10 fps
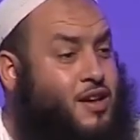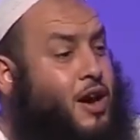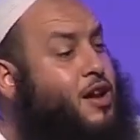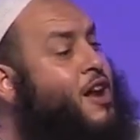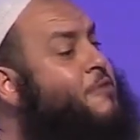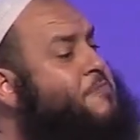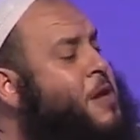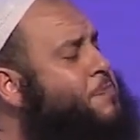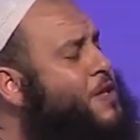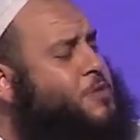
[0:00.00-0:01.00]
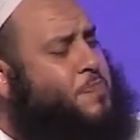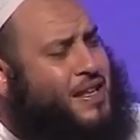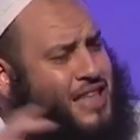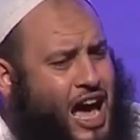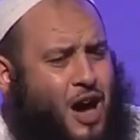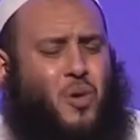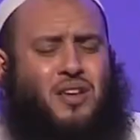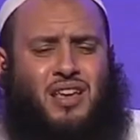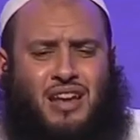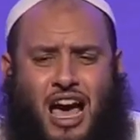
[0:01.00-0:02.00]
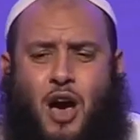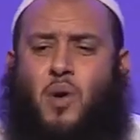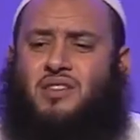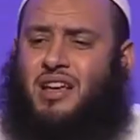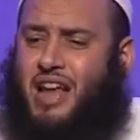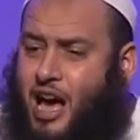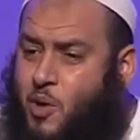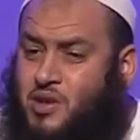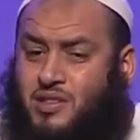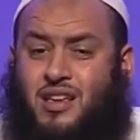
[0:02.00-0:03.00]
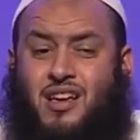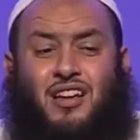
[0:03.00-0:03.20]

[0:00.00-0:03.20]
A lot of people spend hours and hours and hours.